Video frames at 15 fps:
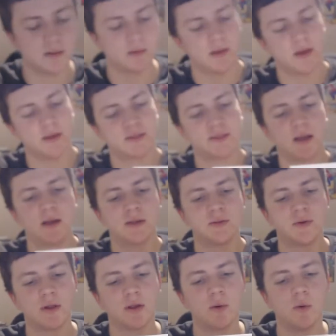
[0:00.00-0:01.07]
yeah, that
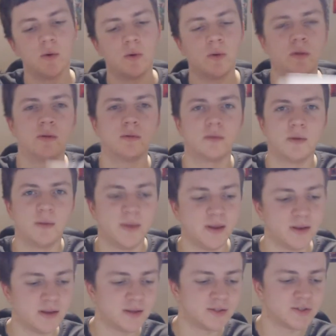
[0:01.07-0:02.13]
style is really cool. I
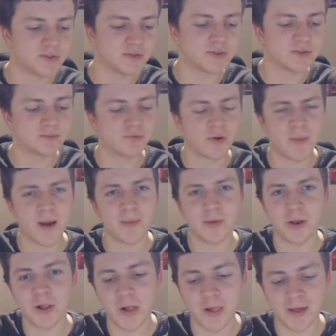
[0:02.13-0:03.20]
mean, it just reminds
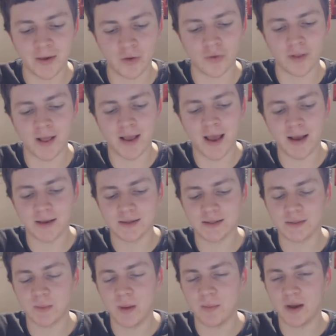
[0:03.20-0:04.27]
me a lot like Gurren Lagann,
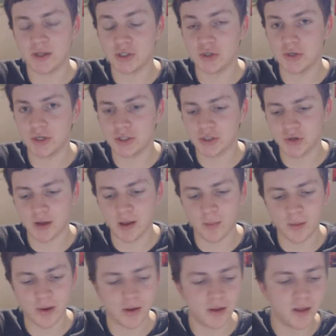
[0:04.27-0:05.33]
it's made by Studio
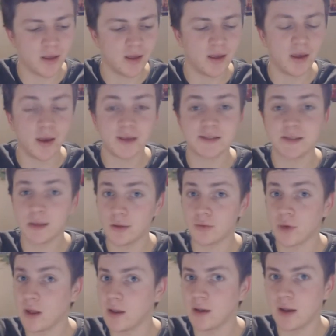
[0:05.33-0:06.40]
Trigger, but it's still
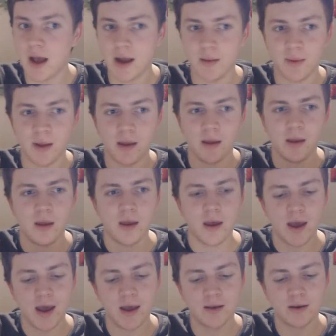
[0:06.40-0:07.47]
a really good anime,
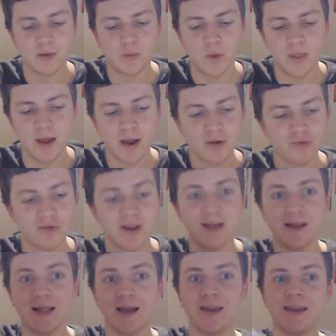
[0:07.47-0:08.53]
and one that I
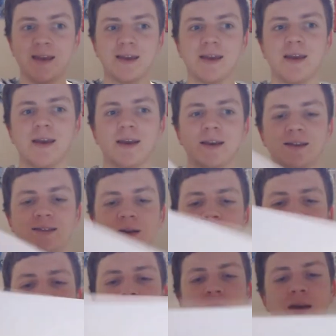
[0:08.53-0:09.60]
really like, because
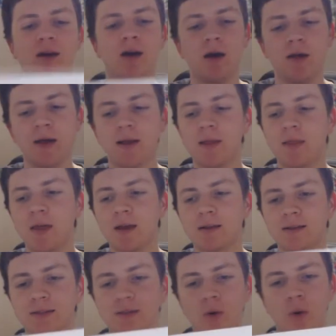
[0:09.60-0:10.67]
I was like, oh, that,
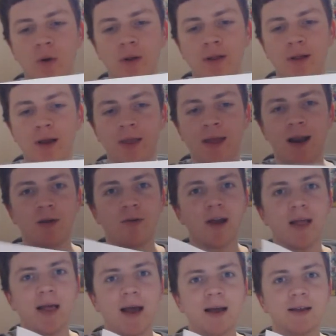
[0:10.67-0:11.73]
that's cool, and then I
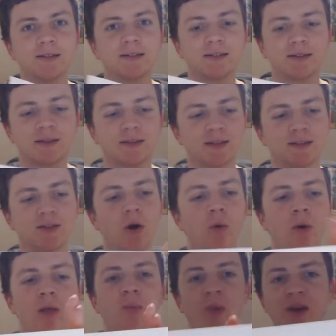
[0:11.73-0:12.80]
realised, because I
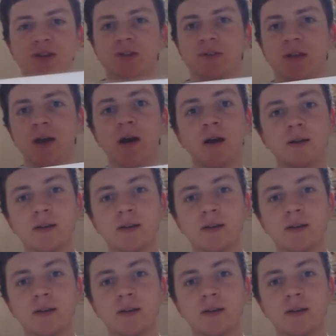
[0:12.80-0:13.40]
saw one of the pictures,